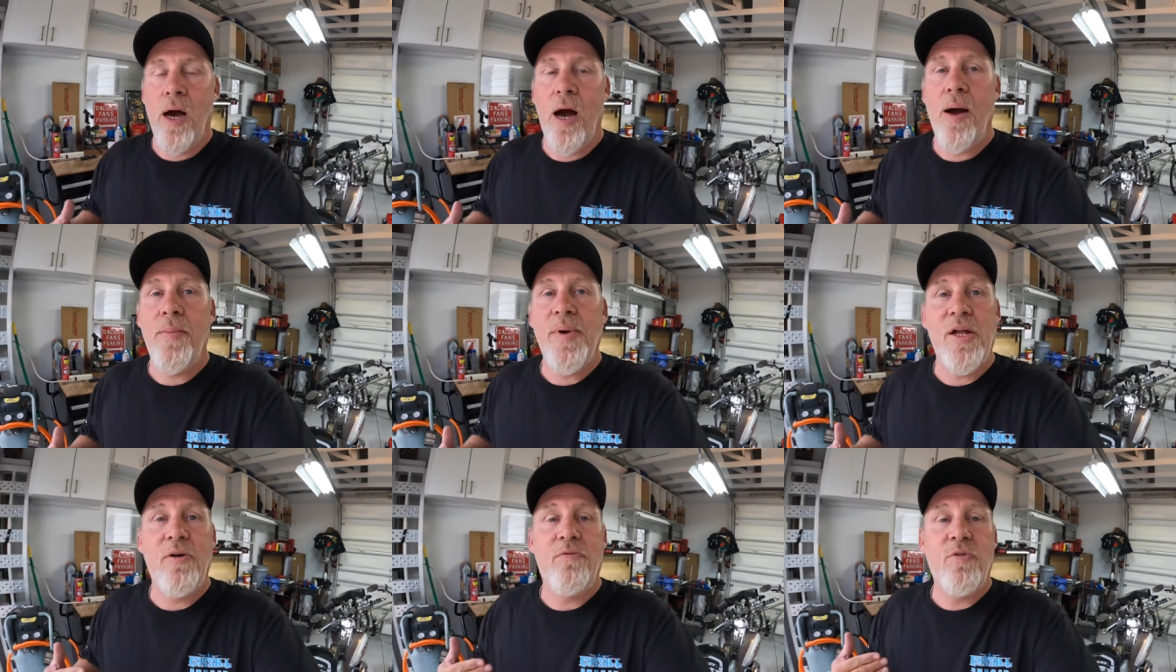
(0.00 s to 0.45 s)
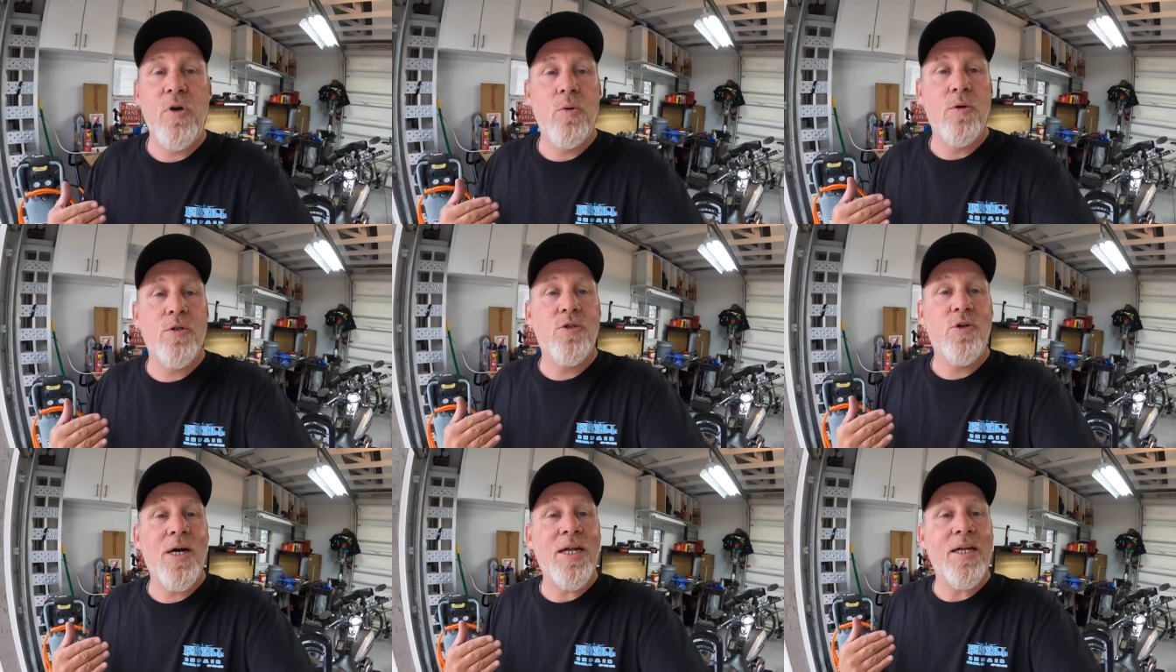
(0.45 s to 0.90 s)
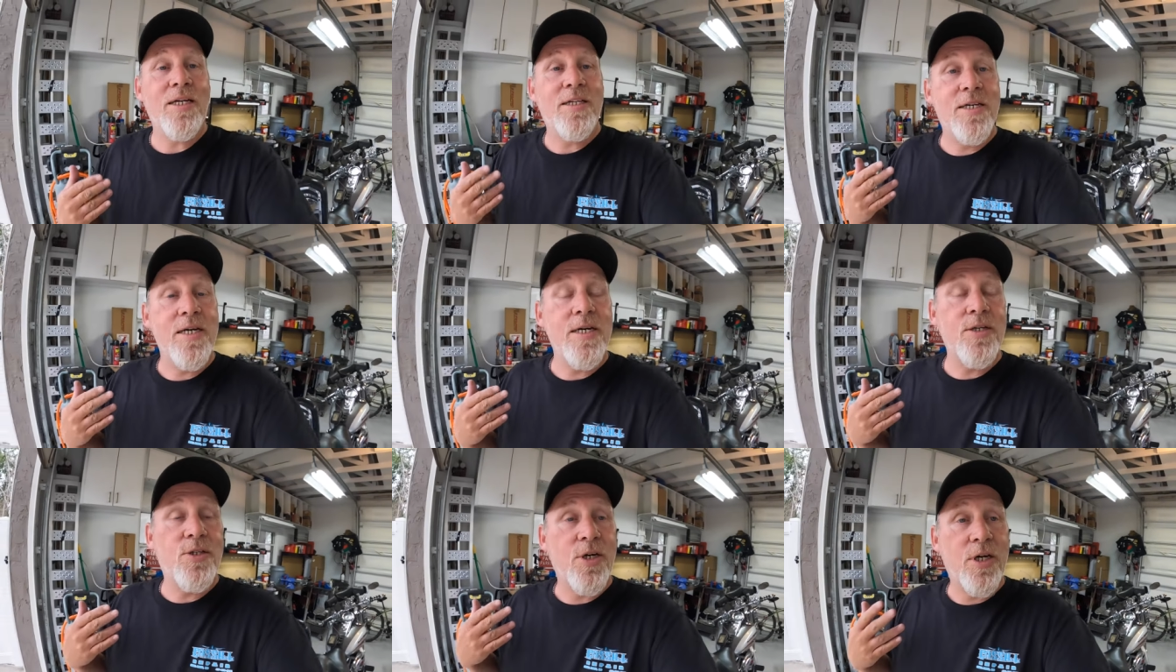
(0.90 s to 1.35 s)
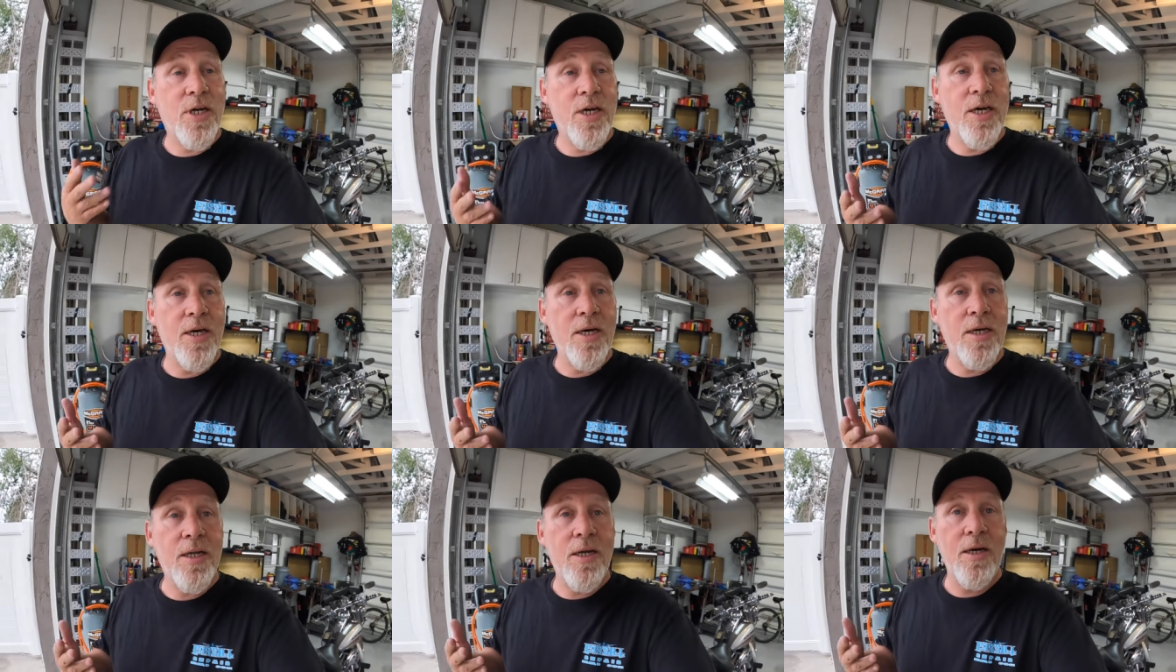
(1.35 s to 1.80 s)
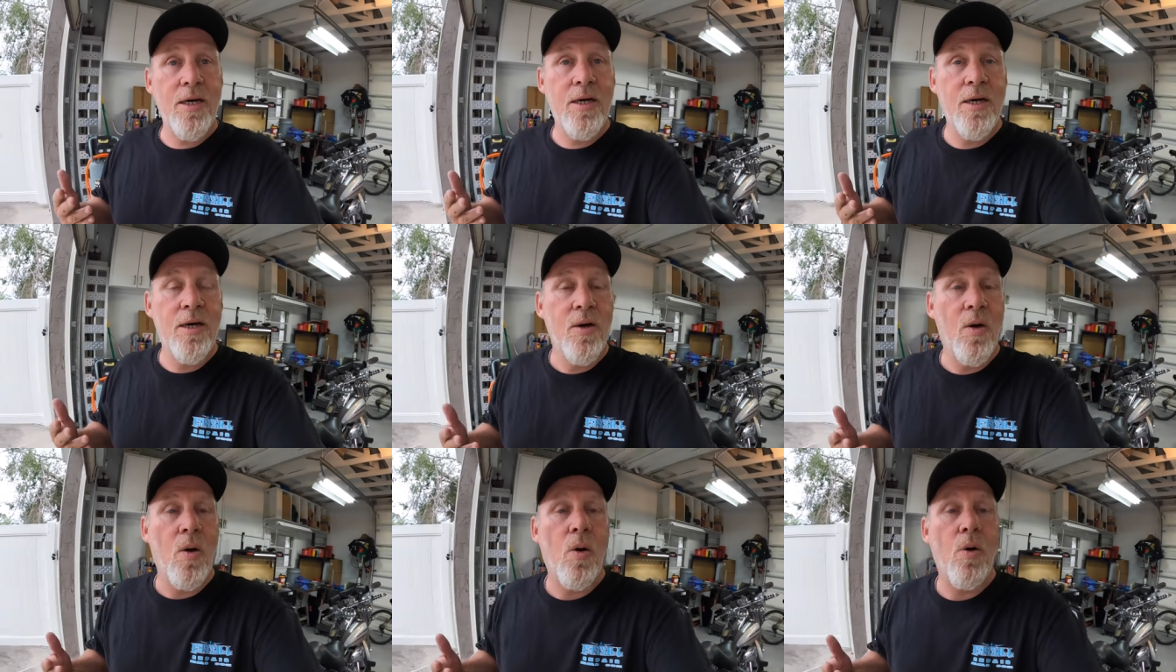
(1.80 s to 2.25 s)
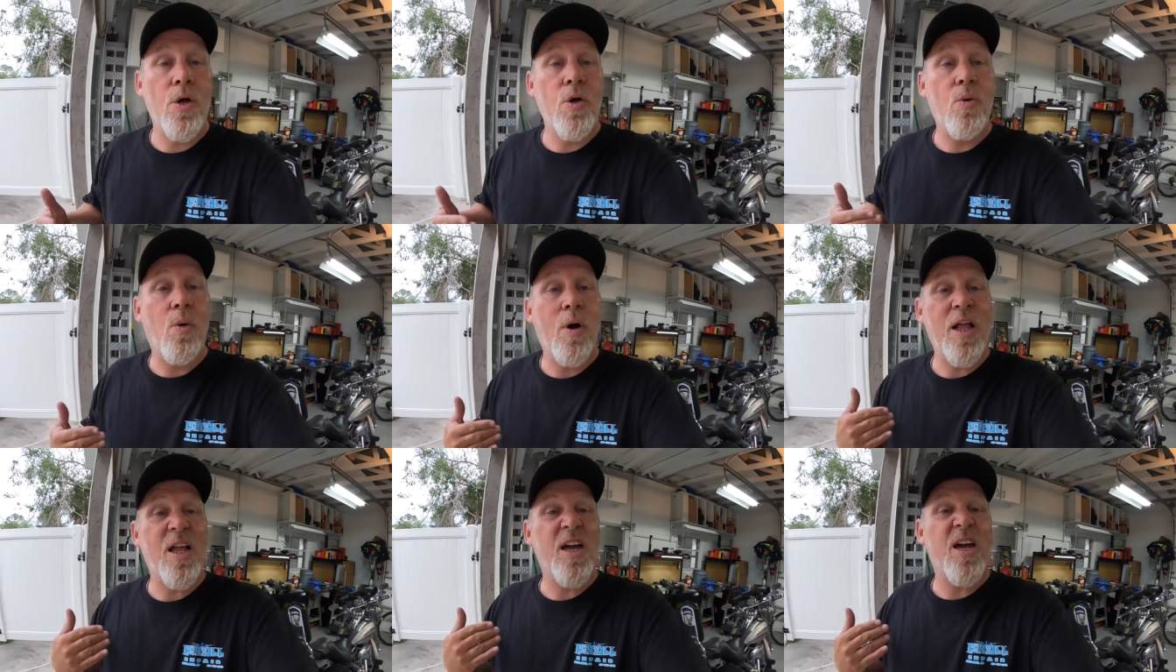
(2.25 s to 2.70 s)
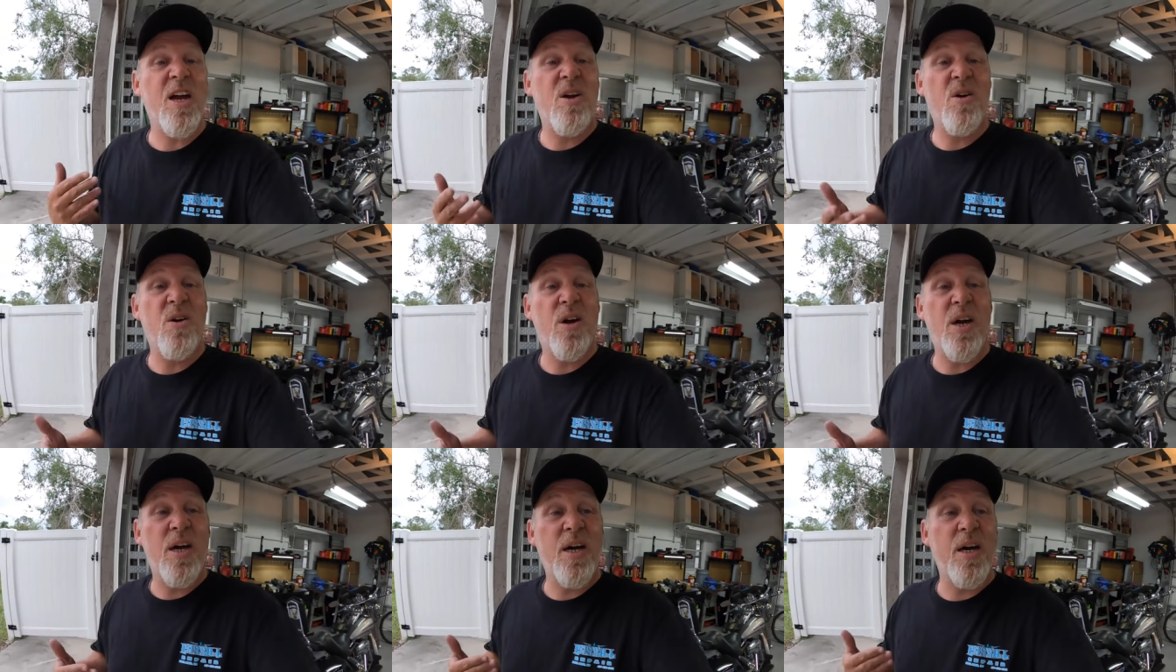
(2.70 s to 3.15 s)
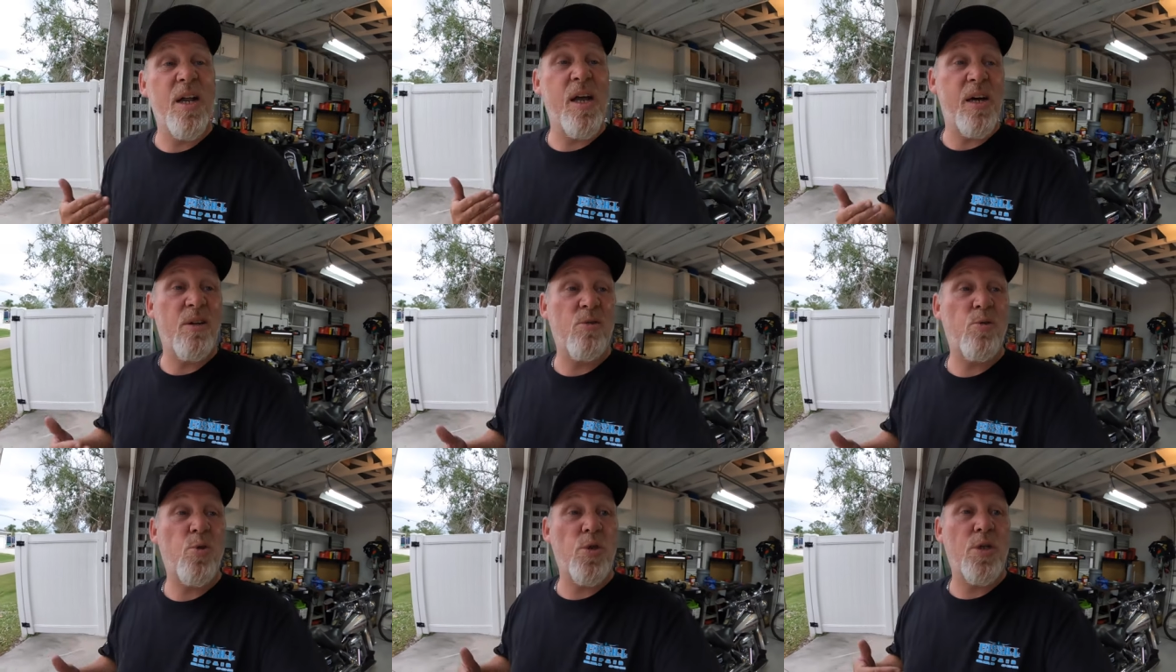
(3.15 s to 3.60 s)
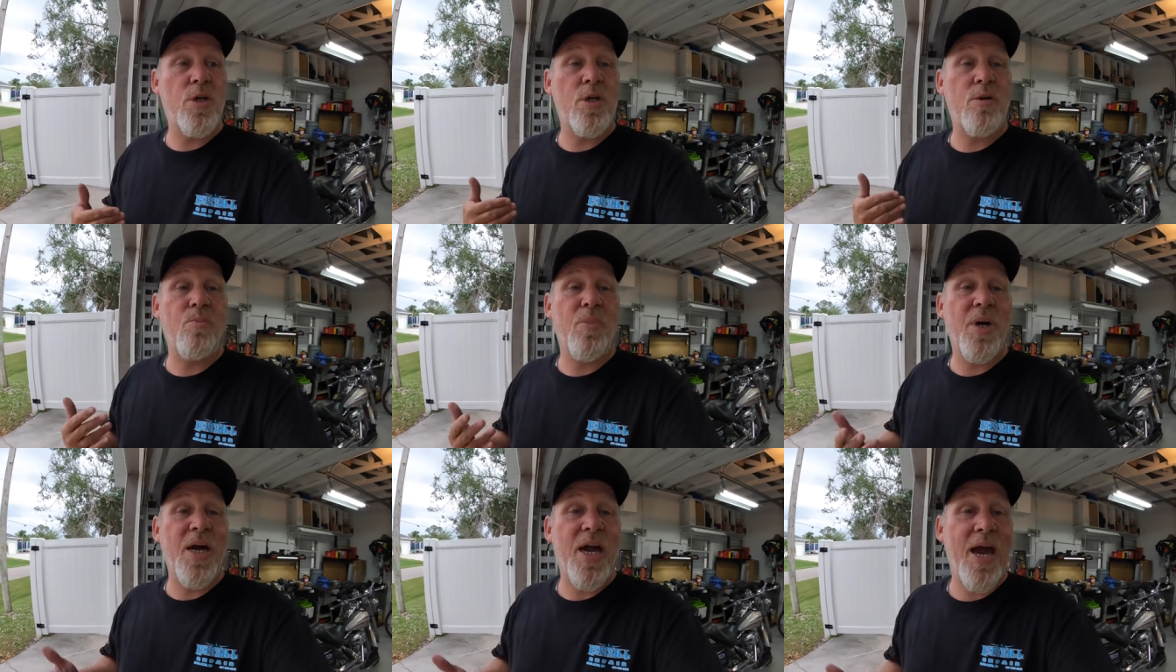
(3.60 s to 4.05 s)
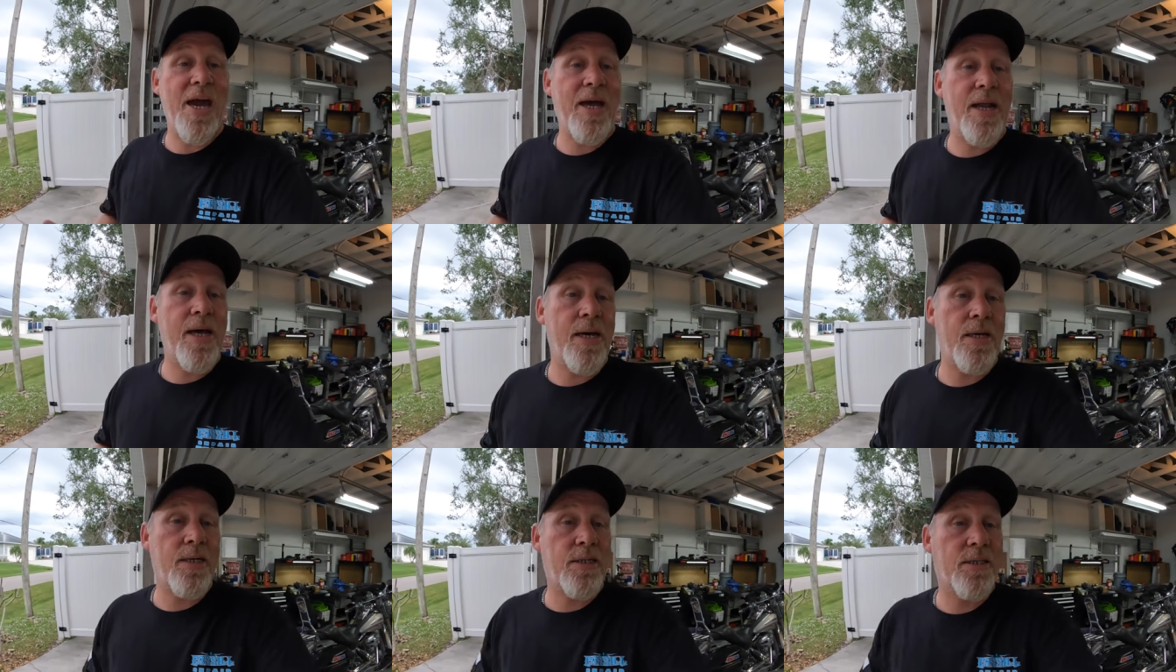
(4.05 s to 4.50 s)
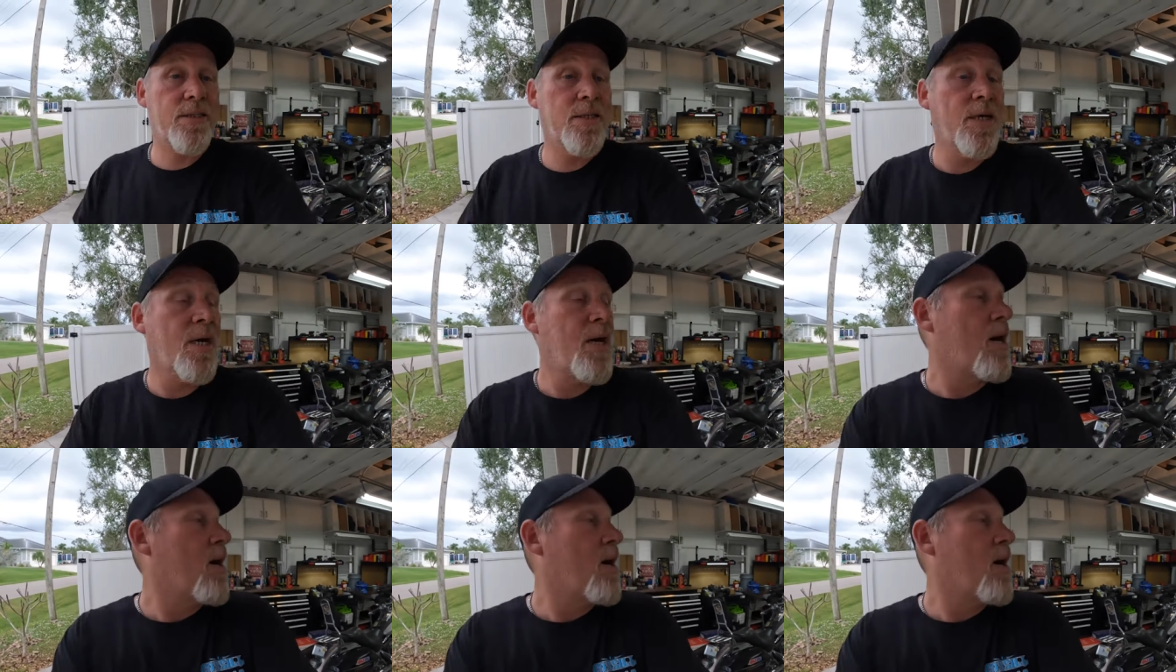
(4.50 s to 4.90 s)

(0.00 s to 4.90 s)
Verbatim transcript: I mean, if you were trying to teach a kid, or you wanted to get your kid interested in mechanics,